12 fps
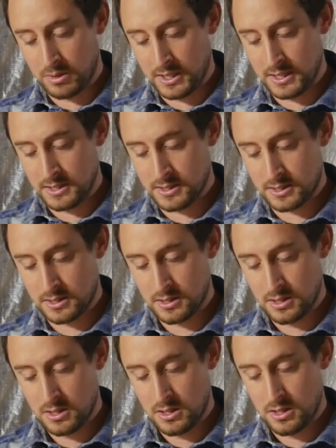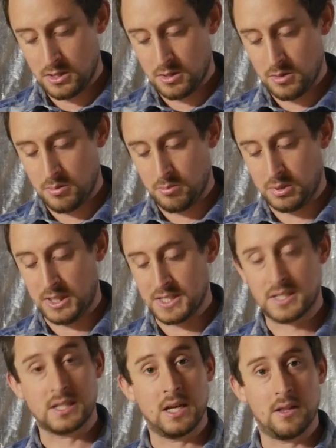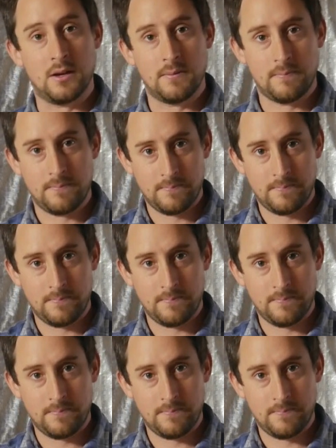blades placed together.